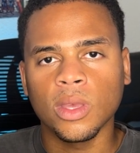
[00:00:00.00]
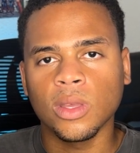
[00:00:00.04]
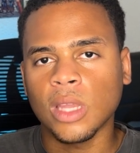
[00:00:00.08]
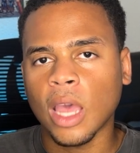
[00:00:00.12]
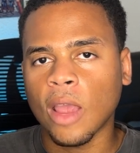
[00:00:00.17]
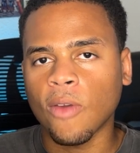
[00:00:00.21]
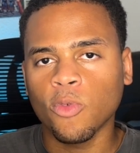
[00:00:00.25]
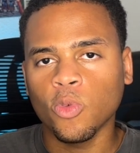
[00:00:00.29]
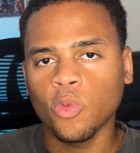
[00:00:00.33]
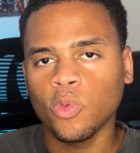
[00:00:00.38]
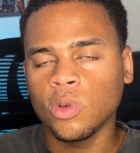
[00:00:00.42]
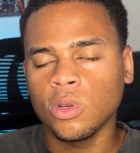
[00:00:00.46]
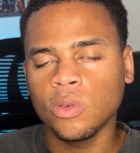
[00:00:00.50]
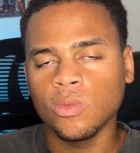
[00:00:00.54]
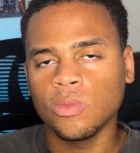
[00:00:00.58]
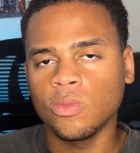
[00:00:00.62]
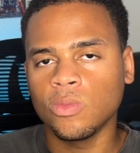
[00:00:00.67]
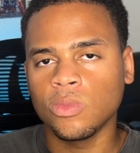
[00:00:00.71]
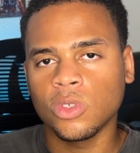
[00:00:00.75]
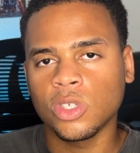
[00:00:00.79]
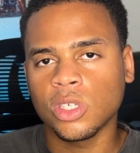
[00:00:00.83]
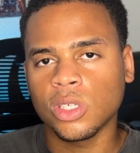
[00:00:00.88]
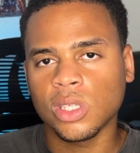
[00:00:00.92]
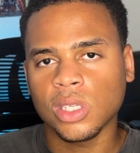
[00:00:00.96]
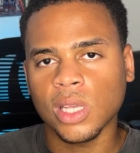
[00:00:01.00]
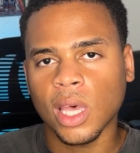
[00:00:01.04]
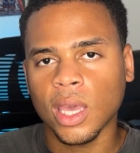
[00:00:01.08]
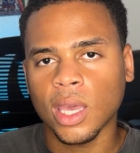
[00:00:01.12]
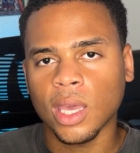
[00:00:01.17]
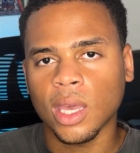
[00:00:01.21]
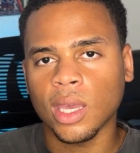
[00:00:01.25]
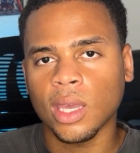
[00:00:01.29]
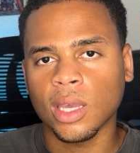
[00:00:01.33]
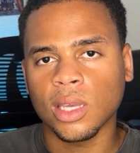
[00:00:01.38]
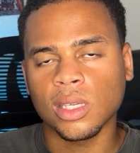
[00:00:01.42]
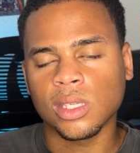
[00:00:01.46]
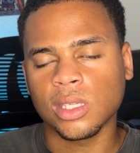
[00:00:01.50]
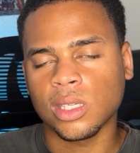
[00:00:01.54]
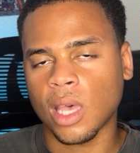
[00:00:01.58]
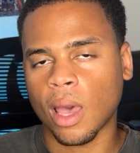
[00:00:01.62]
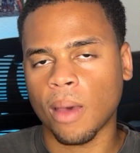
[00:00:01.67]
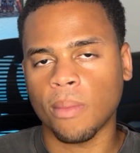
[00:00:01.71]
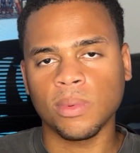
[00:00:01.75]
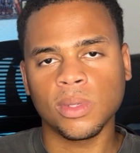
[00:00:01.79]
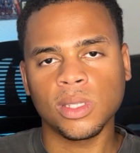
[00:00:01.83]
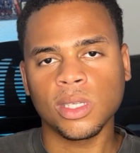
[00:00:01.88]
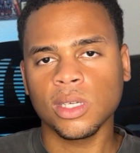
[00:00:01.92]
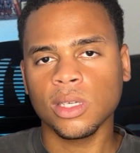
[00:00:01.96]
Everyone just like
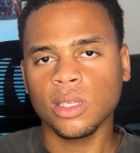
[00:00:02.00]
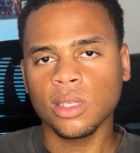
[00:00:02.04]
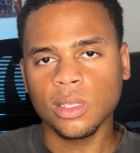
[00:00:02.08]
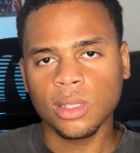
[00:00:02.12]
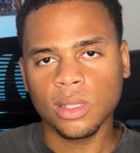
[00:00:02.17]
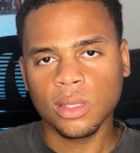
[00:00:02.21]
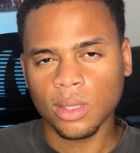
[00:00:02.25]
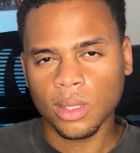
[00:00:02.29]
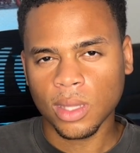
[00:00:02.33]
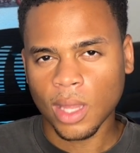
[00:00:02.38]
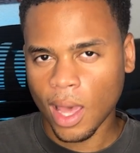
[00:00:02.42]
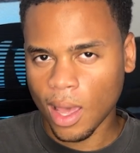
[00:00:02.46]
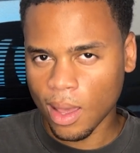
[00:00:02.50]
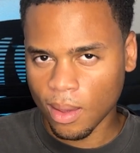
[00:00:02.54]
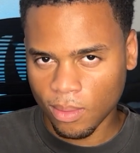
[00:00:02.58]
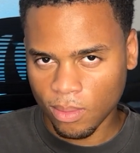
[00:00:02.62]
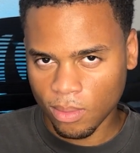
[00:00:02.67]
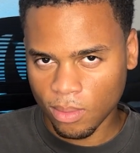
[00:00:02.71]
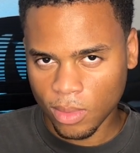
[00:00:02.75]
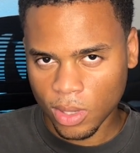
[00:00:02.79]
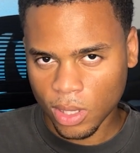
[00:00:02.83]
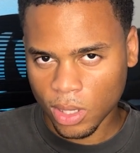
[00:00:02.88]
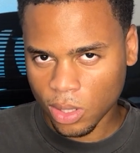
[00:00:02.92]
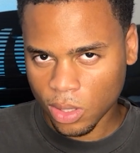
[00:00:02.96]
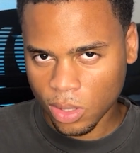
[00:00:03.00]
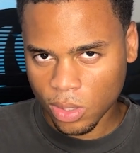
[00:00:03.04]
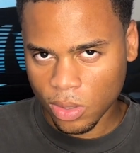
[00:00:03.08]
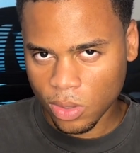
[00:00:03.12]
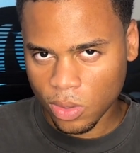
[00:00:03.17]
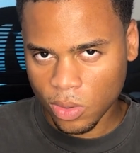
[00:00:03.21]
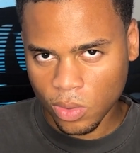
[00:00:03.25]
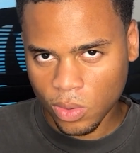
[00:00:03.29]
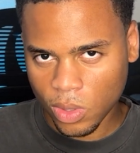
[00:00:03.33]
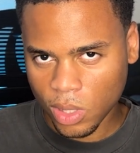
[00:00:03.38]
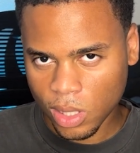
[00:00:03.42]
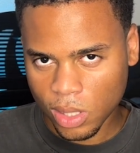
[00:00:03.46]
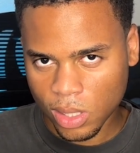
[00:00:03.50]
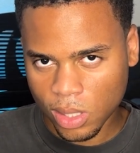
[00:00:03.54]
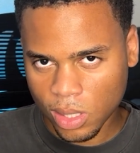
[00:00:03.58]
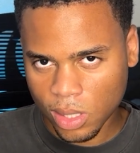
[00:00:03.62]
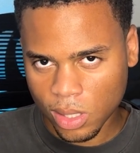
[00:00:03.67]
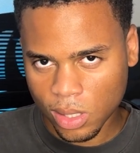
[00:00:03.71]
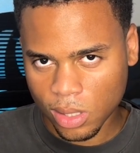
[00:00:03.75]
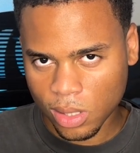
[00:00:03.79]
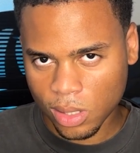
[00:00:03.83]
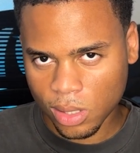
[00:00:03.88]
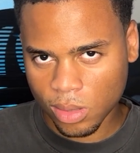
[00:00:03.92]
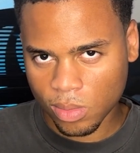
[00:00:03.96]
accepted that Mila Kunis
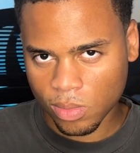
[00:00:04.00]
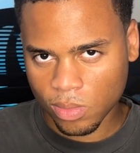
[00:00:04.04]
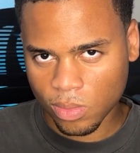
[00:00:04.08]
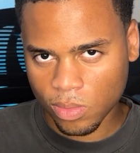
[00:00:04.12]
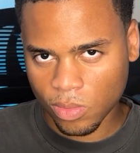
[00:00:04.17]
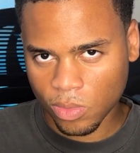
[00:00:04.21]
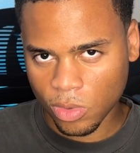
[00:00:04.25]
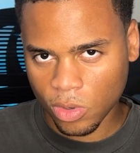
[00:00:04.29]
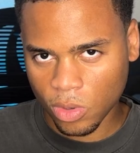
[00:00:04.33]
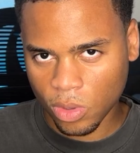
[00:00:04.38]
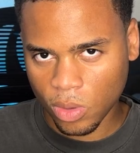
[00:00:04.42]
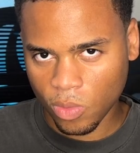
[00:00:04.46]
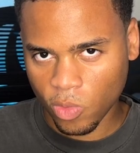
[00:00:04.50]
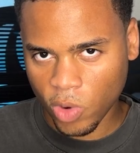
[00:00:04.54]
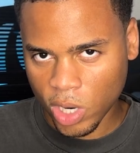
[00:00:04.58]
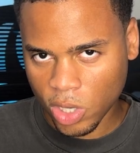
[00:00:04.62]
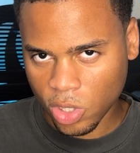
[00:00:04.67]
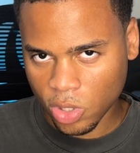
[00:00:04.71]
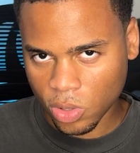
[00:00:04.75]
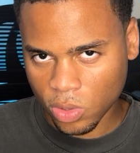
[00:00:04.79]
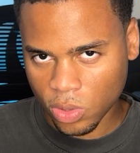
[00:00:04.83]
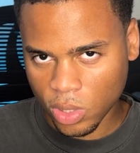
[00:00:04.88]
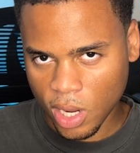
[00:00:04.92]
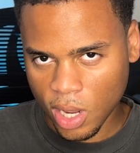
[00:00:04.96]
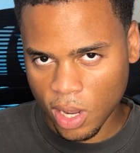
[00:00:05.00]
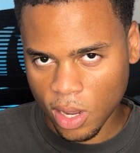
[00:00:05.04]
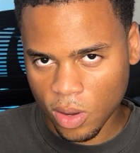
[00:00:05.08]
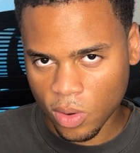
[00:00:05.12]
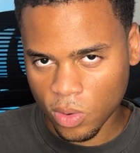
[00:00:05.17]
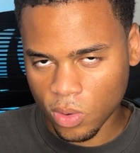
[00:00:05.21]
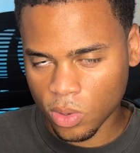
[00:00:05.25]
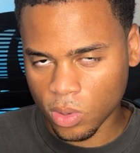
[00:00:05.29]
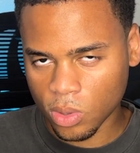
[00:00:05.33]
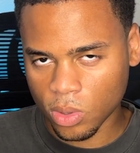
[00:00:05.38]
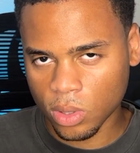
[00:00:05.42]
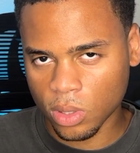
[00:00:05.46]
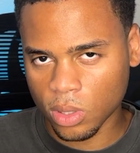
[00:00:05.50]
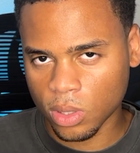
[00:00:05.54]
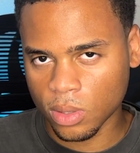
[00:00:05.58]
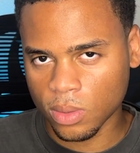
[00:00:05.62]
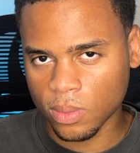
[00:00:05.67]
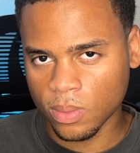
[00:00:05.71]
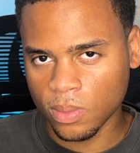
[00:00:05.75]
is Rachel now? Or